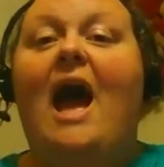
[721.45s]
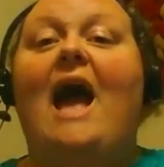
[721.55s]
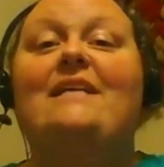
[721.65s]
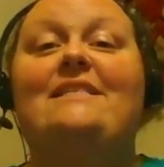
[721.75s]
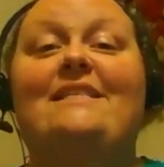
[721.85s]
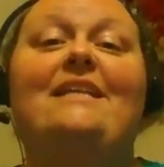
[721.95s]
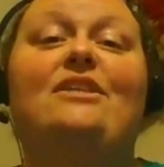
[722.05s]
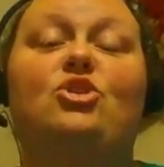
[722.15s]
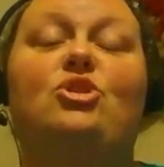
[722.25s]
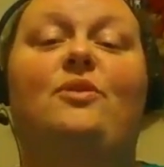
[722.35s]
I see
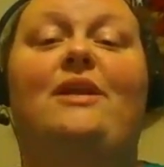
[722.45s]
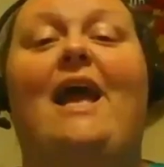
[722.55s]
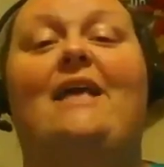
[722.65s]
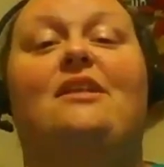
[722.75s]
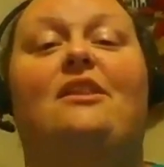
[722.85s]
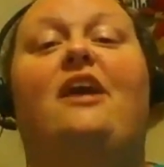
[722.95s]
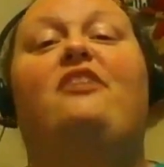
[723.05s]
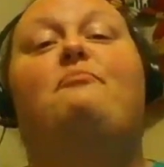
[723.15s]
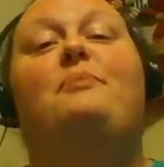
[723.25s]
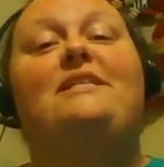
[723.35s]
the student has a lot
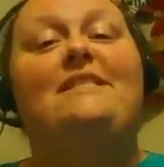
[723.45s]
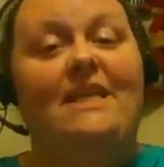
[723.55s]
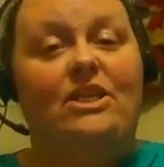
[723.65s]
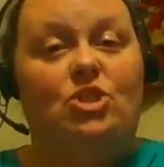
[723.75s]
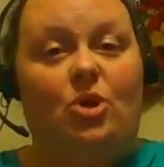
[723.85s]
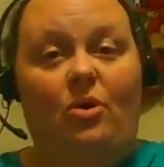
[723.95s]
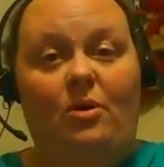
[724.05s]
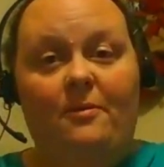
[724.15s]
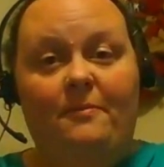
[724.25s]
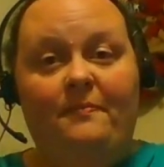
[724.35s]
of
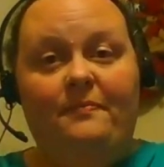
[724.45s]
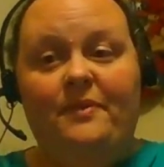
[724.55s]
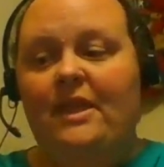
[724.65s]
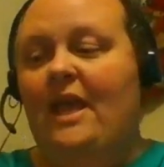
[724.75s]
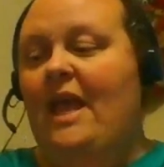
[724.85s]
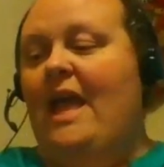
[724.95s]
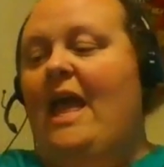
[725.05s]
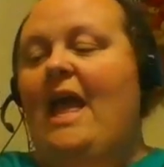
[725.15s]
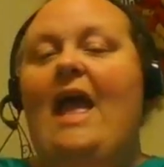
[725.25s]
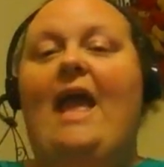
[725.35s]
potential,
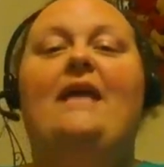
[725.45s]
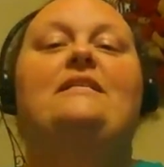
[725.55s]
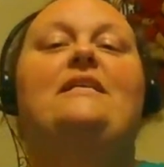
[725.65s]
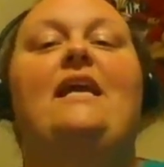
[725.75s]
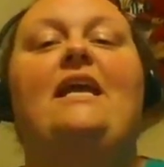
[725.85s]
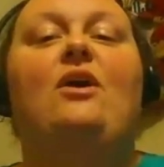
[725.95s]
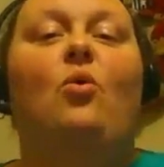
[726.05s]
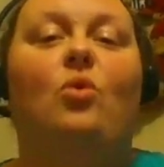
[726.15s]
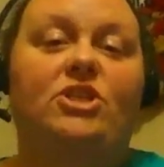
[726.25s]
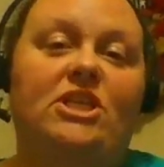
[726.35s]
and he
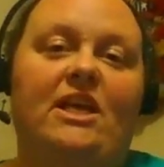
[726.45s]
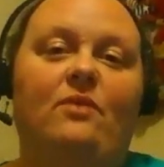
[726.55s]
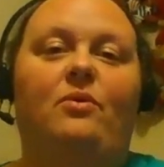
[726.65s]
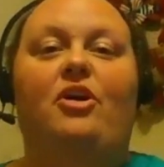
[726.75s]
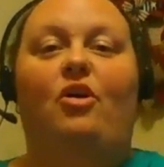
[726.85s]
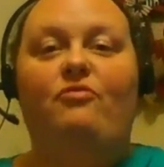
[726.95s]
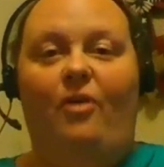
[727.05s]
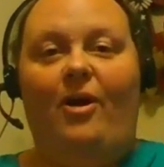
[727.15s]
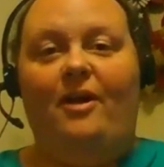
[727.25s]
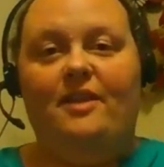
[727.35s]
or she will go
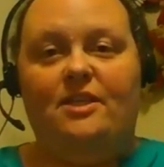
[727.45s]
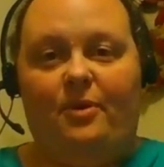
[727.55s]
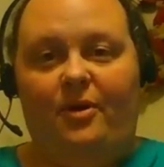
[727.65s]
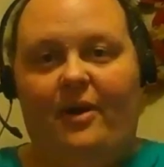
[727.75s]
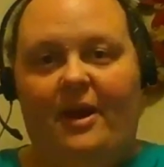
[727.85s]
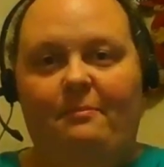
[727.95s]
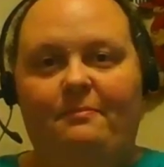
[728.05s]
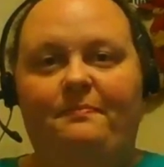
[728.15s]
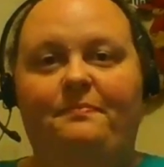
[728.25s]
far in this program.